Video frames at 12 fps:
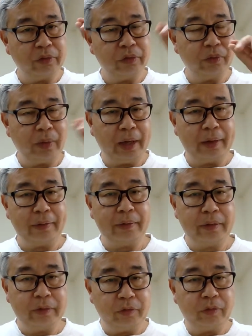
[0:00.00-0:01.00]
do art,
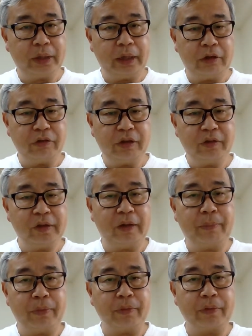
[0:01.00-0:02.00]
you can actually
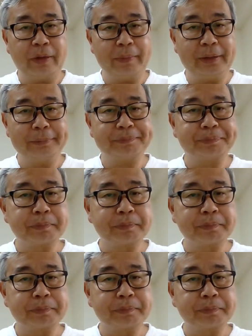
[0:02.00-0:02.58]
start programming